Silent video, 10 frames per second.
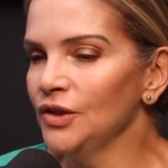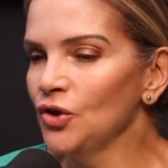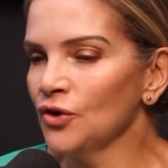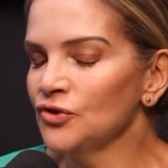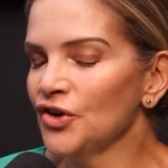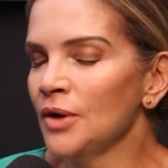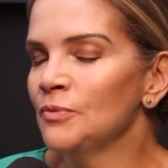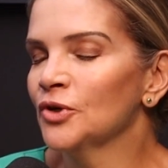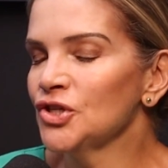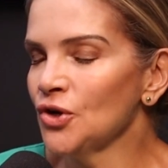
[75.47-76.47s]
Donald
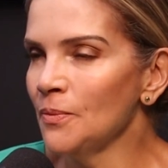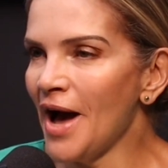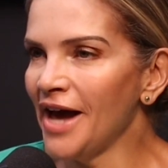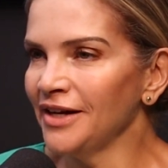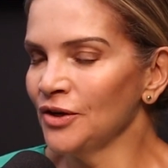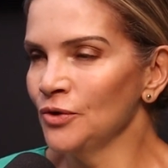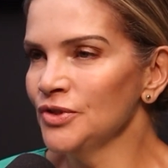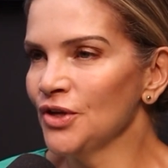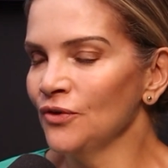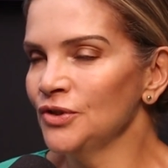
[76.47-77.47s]
Trump or Joe Biden, who
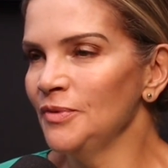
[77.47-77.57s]
is going to